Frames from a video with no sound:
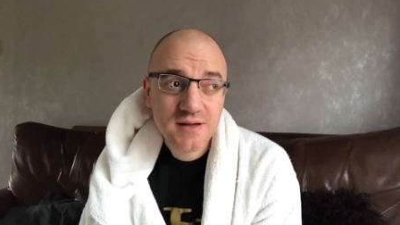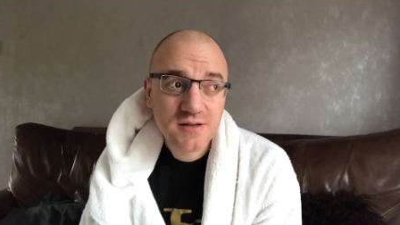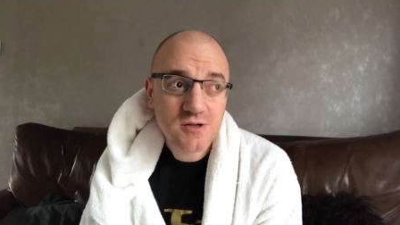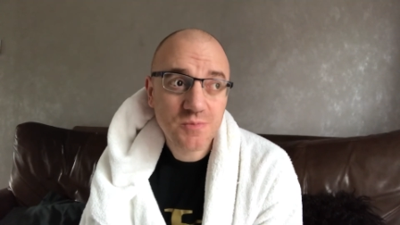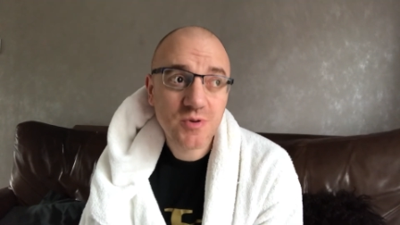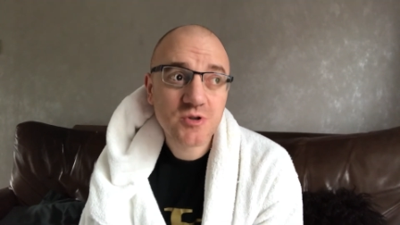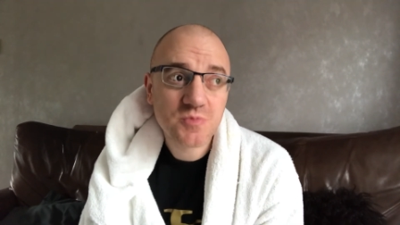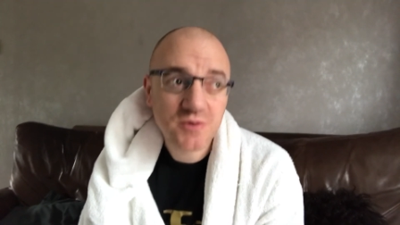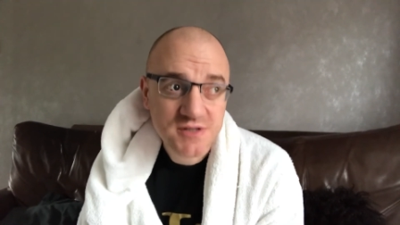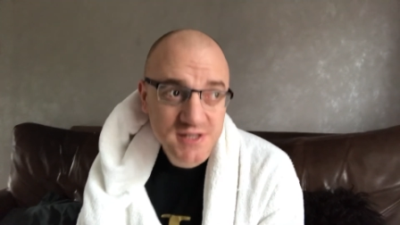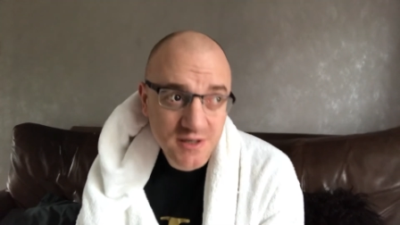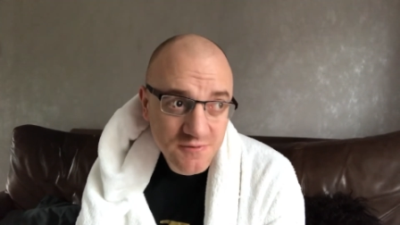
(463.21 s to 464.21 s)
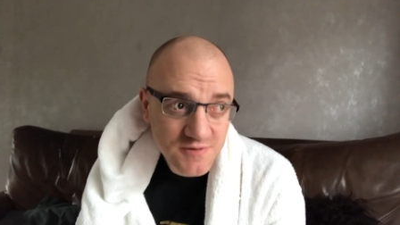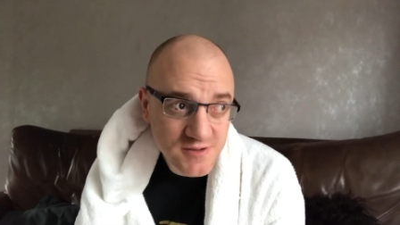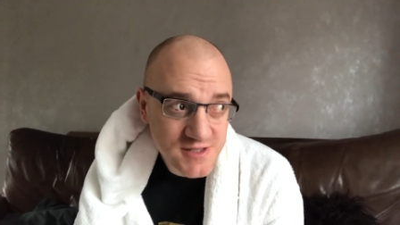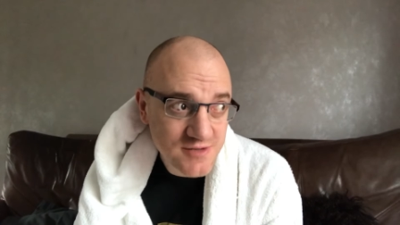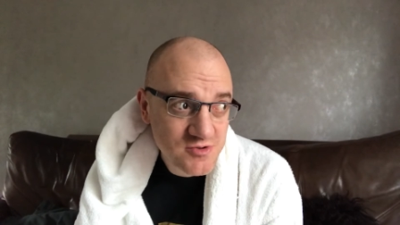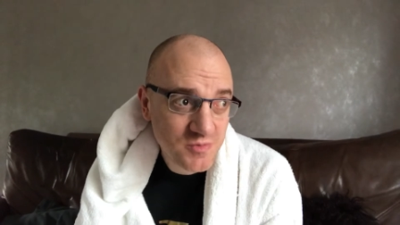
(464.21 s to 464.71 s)
to push myself
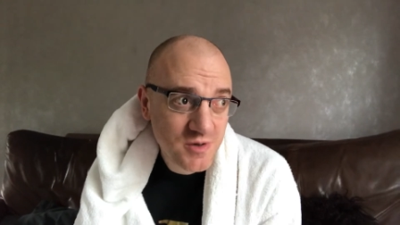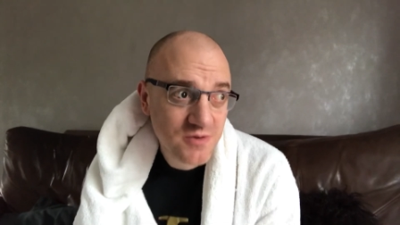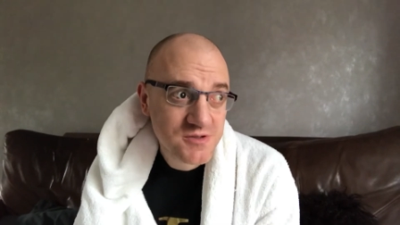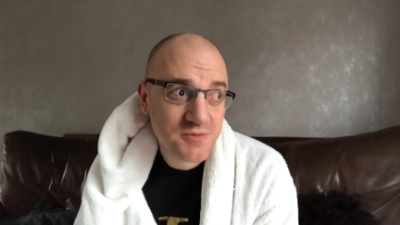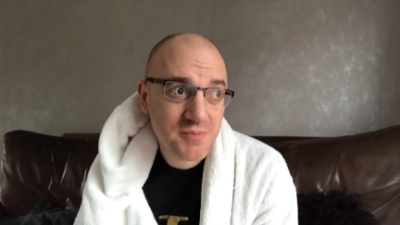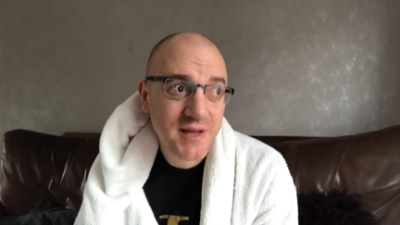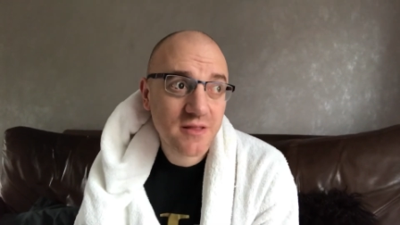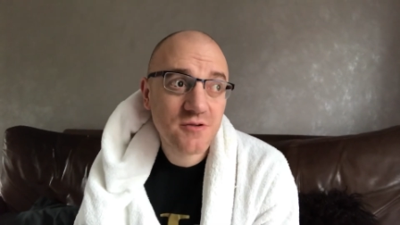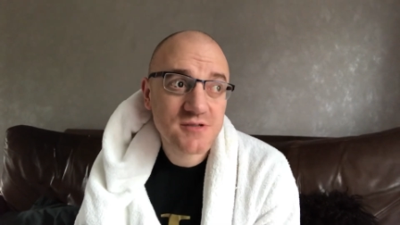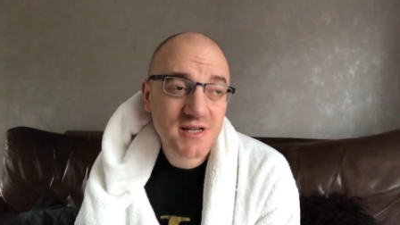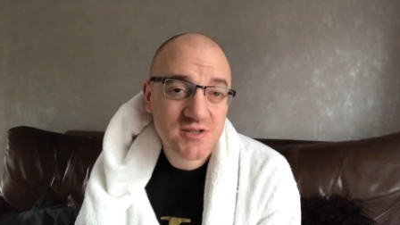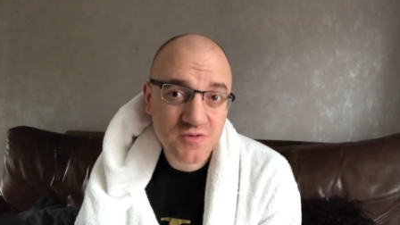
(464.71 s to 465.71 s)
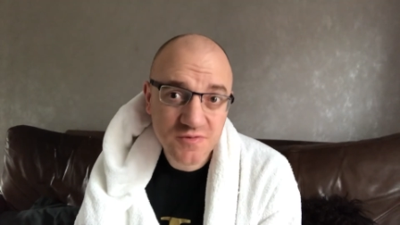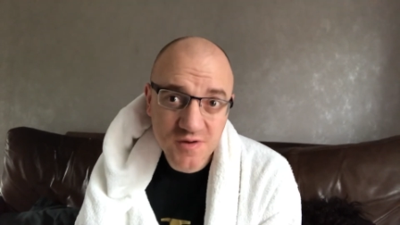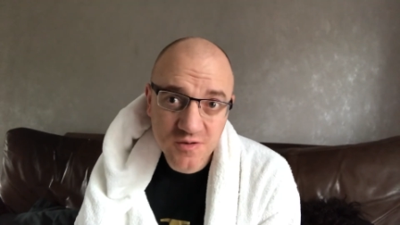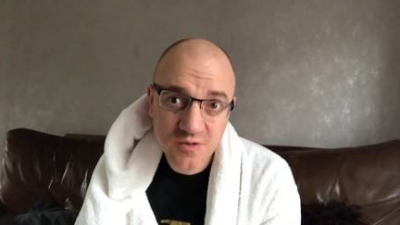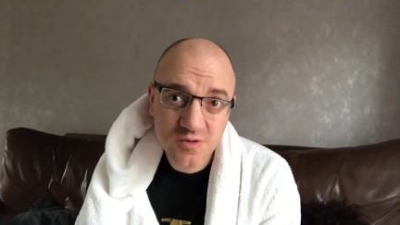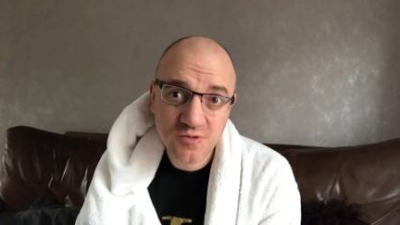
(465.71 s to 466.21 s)
those extra miles, to make those extra
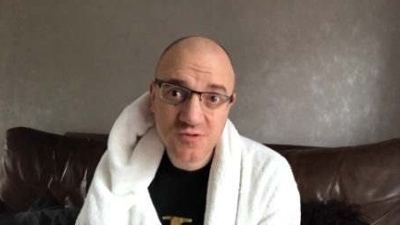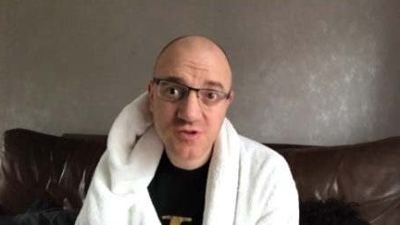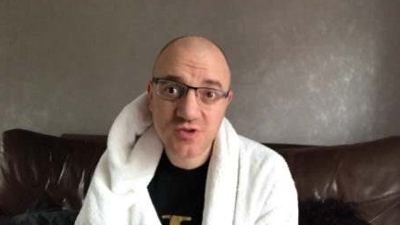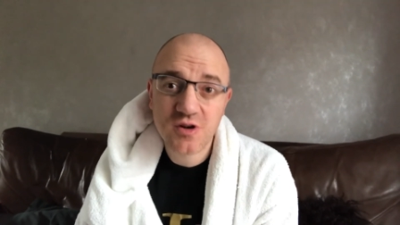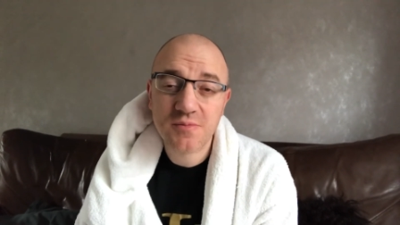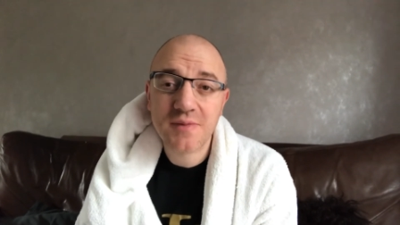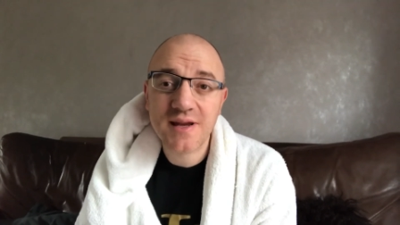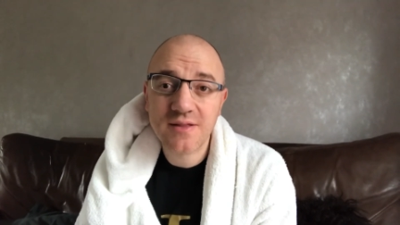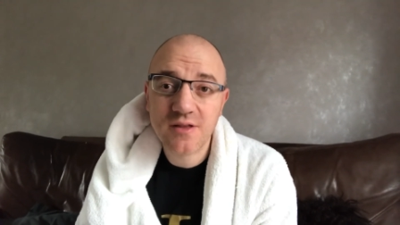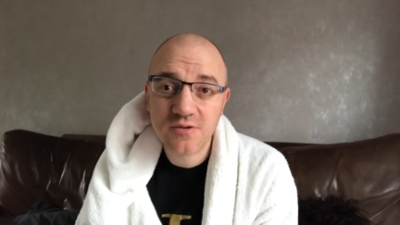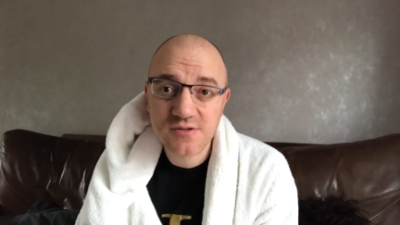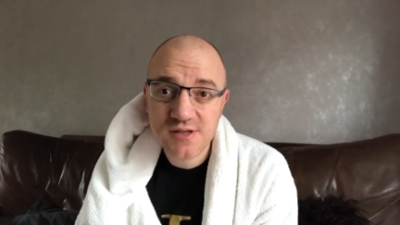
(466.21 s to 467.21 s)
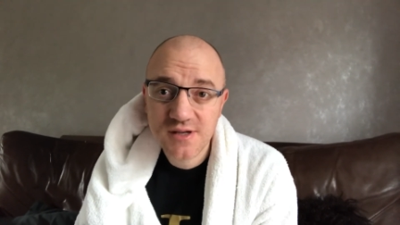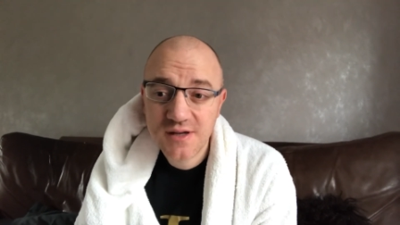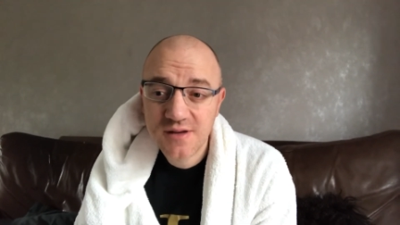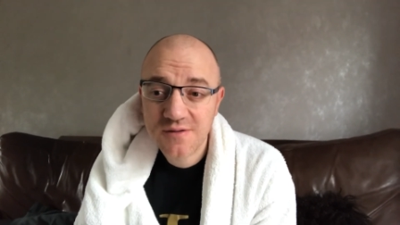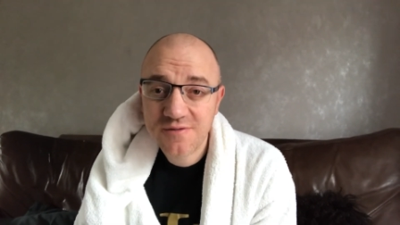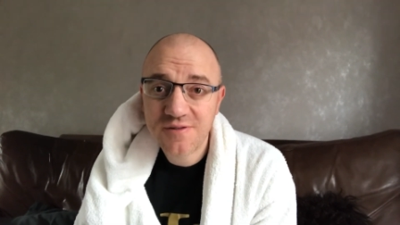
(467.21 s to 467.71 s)
phone calls, to try and make those
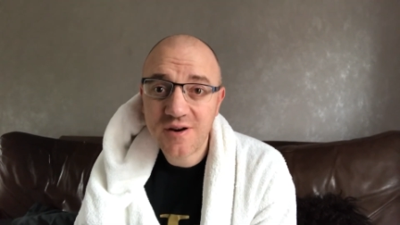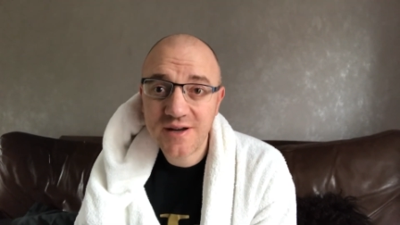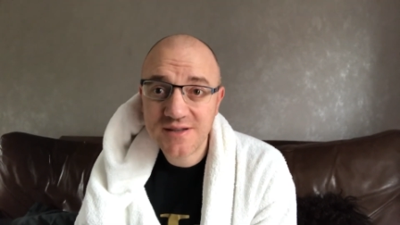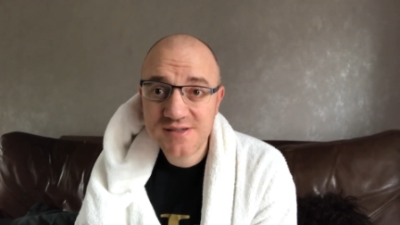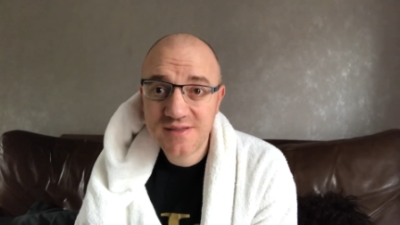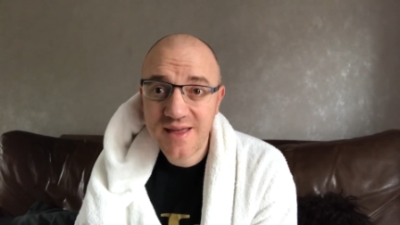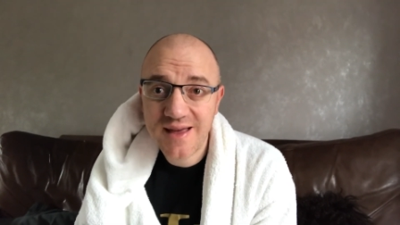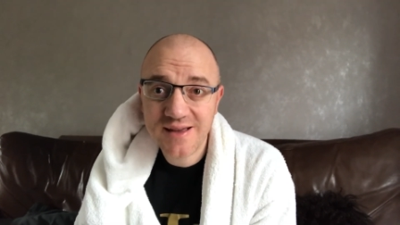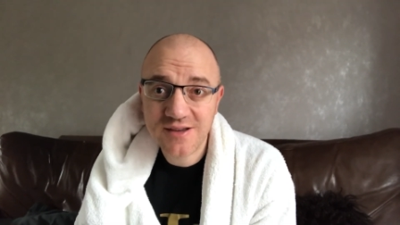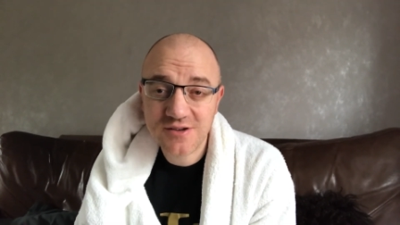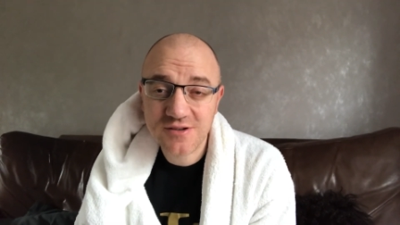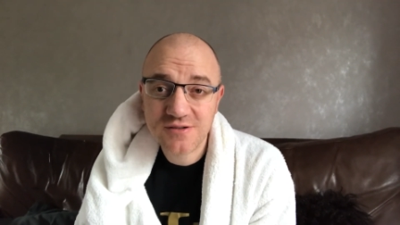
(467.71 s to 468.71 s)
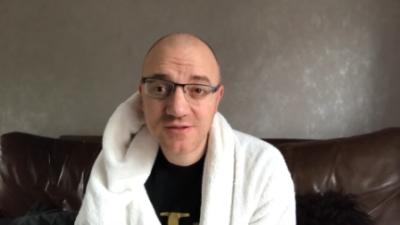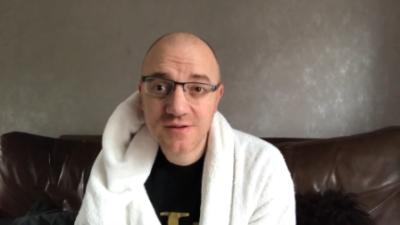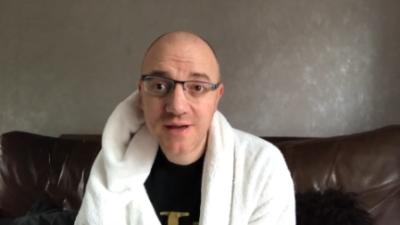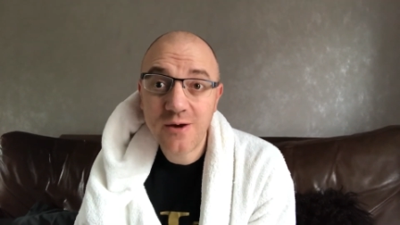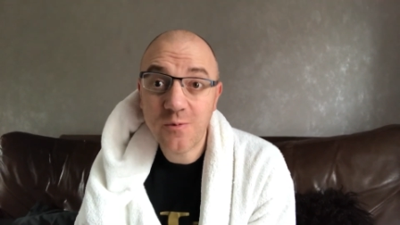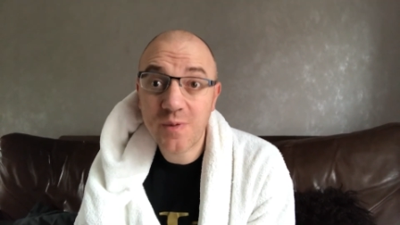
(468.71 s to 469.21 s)
fights that are going to
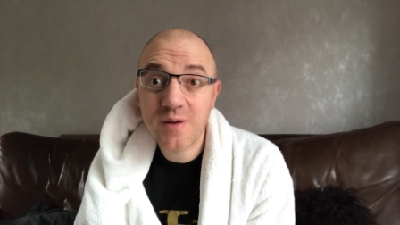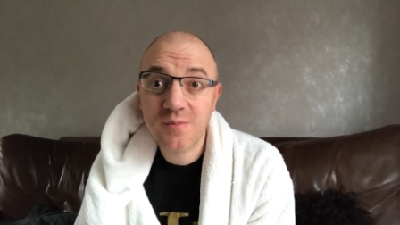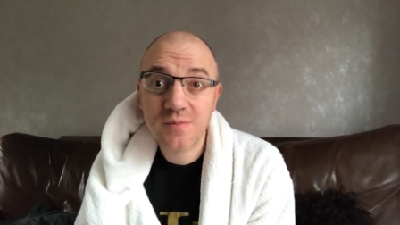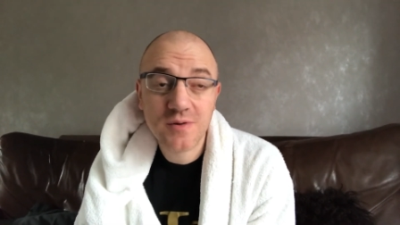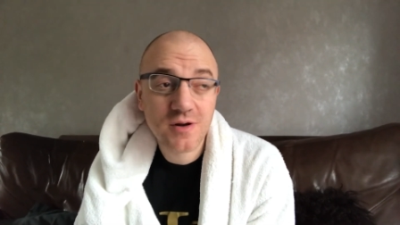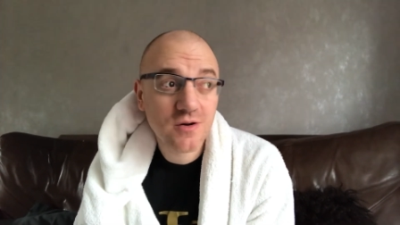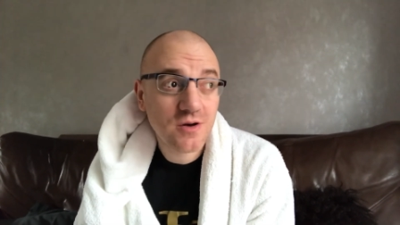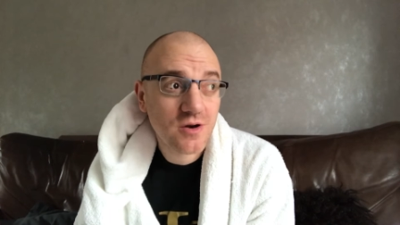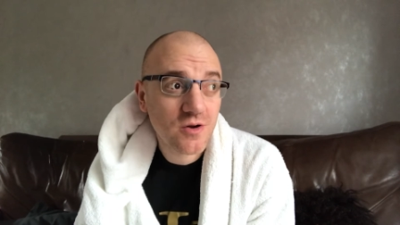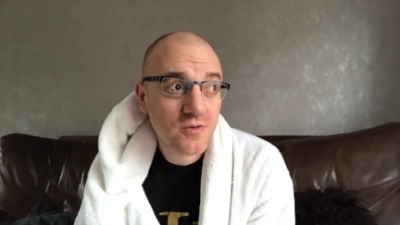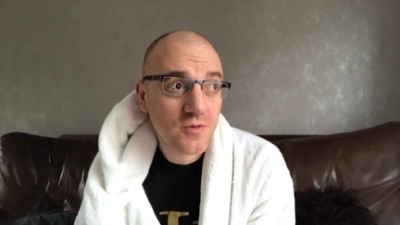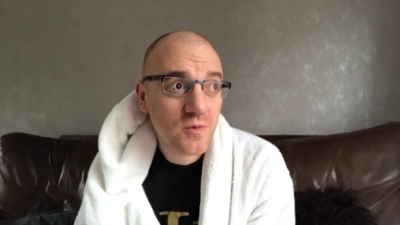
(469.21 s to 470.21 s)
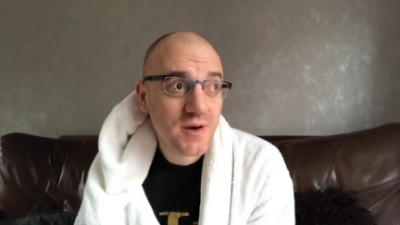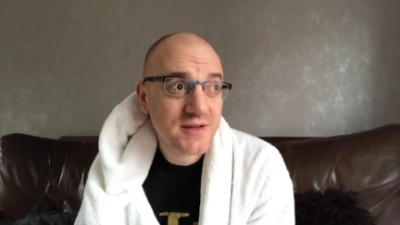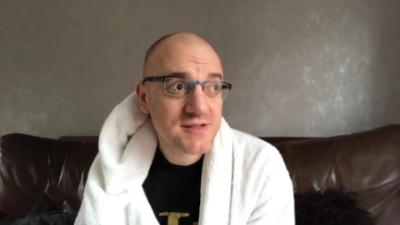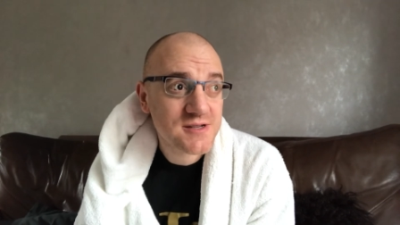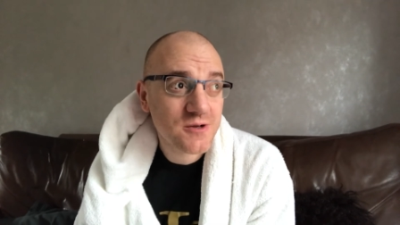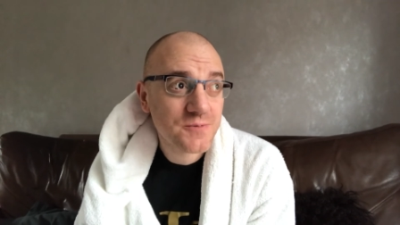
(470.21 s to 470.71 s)
help him a lot along the way.
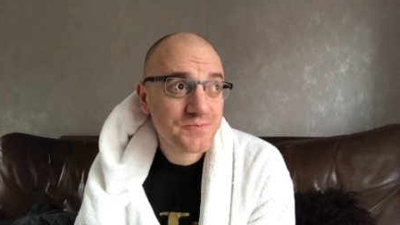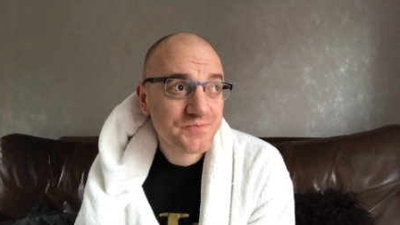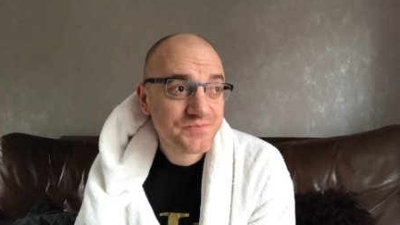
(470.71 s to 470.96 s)
So